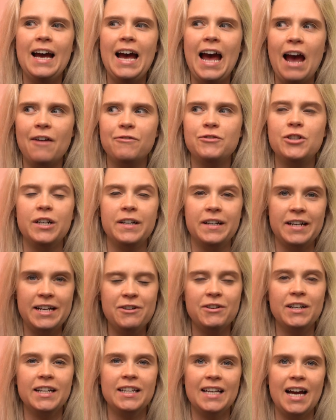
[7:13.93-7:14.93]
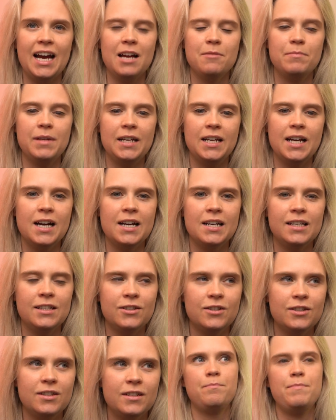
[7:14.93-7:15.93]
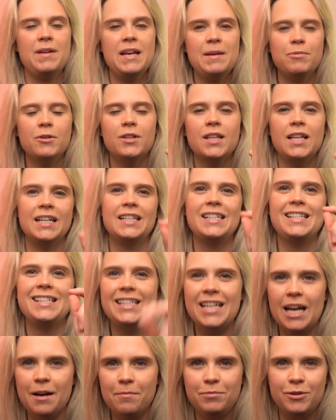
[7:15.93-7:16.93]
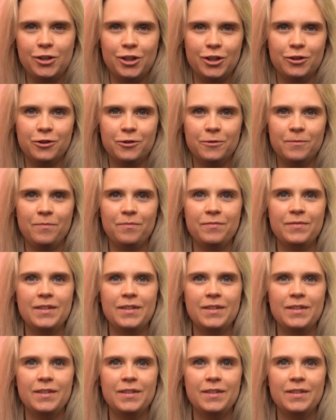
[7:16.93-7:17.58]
after hearing that, because people that accept you